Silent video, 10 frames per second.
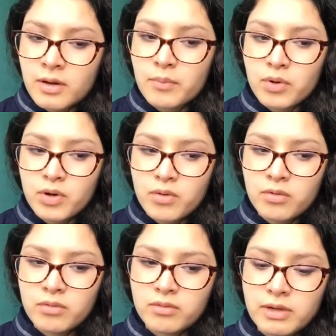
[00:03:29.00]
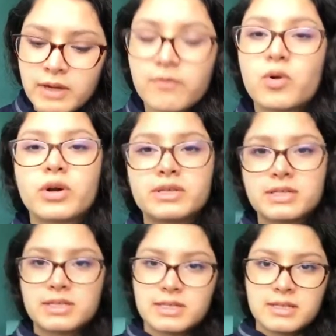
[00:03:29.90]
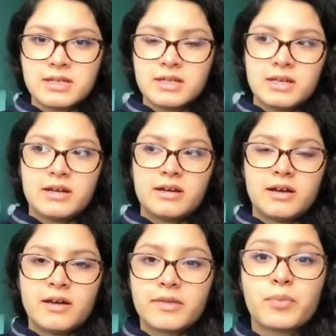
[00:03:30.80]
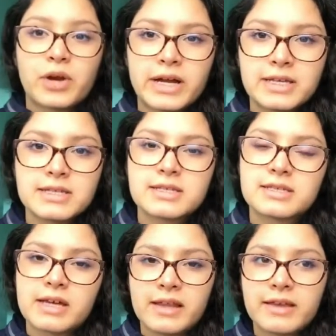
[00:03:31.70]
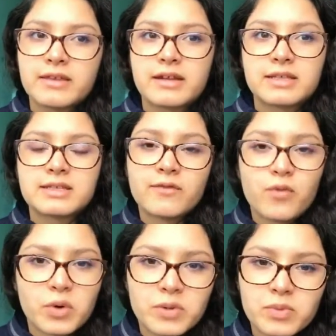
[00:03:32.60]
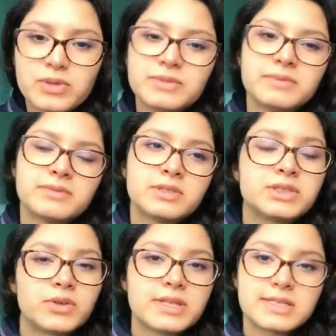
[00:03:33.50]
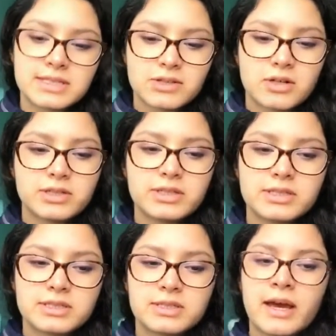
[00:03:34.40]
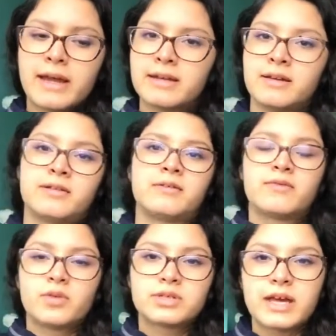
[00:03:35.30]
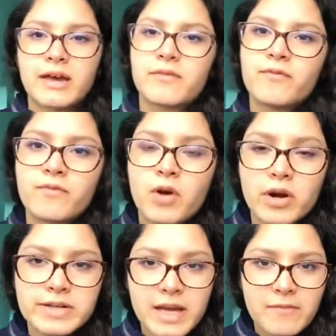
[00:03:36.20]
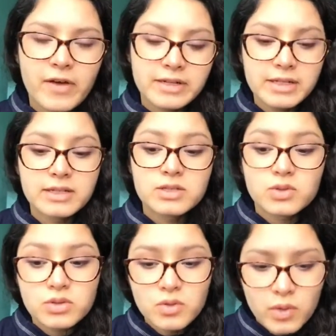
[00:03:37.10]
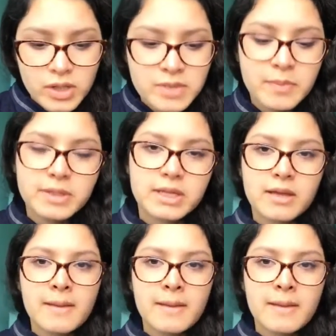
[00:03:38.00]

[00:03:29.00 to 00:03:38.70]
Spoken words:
pro. And of course, the price. I like that it's affordable. It's only $6. Of course, I had a hard time finding it in stores, but